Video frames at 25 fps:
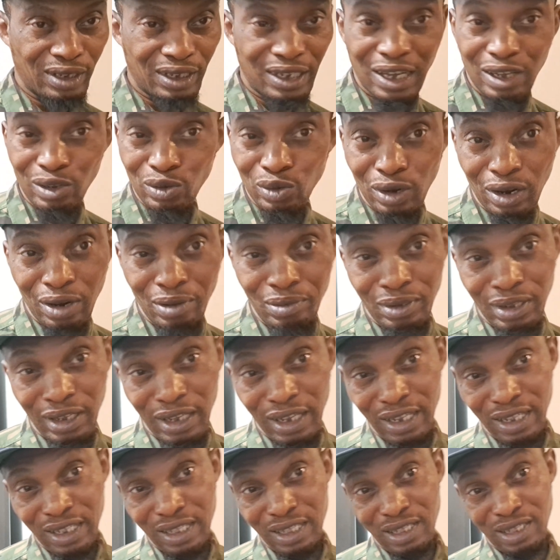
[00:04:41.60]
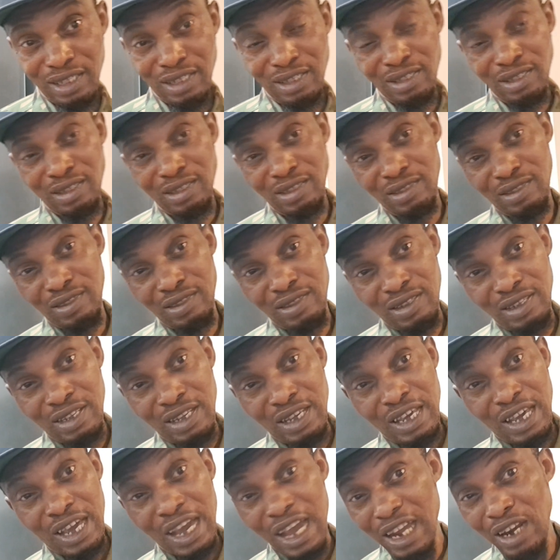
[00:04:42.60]
That's what I'm saying.
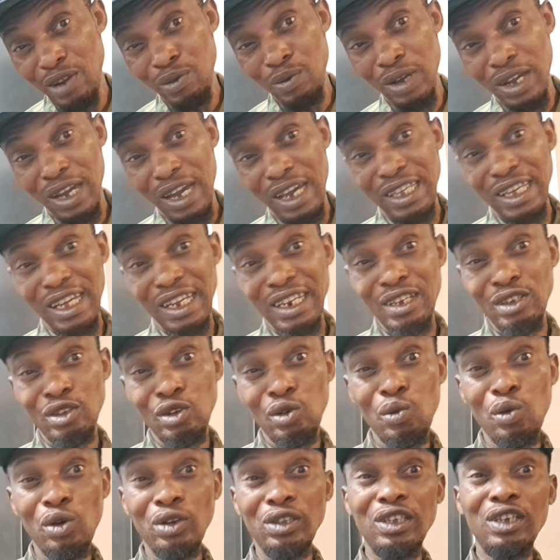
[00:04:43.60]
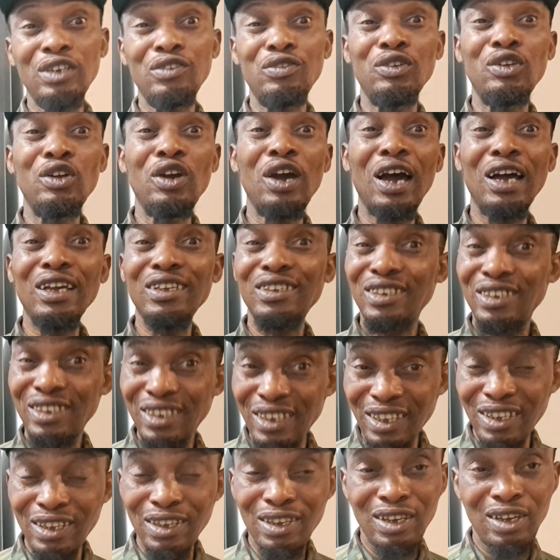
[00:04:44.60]
Anyway, guys, I need to watch this video and
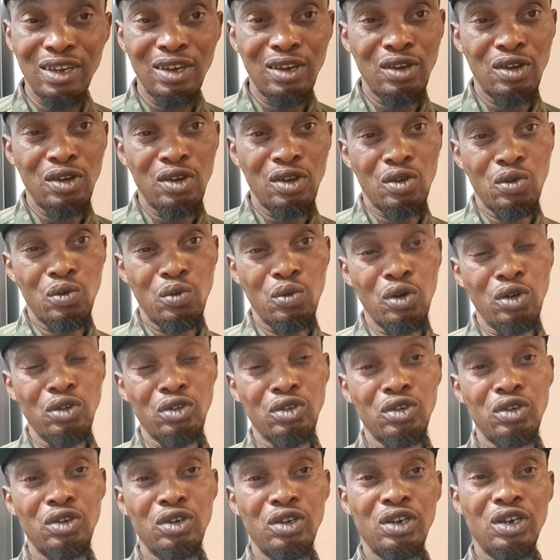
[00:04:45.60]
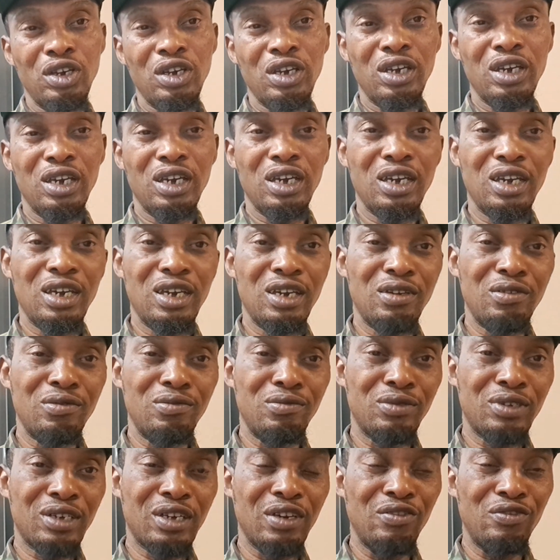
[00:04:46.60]
see what
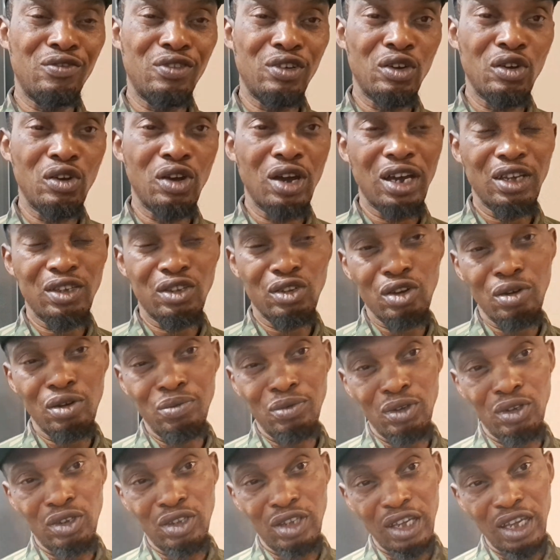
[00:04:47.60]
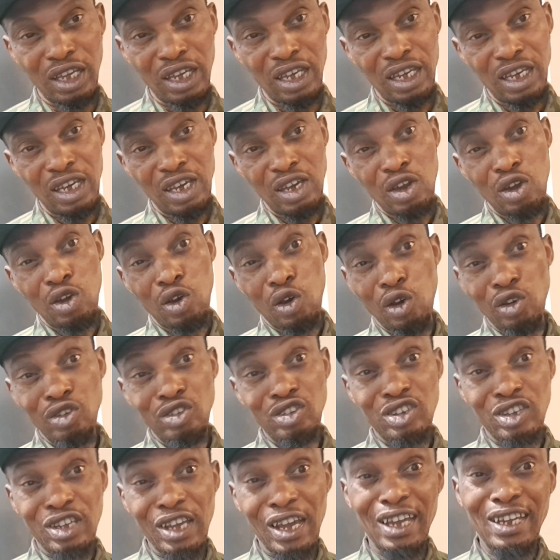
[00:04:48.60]
Kingfigo has come to say on
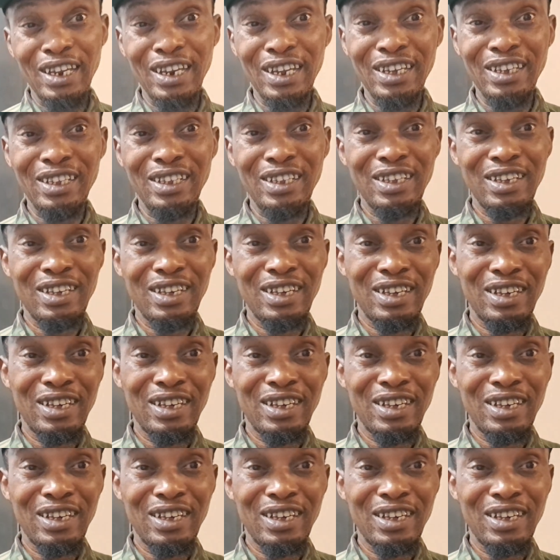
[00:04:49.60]
signing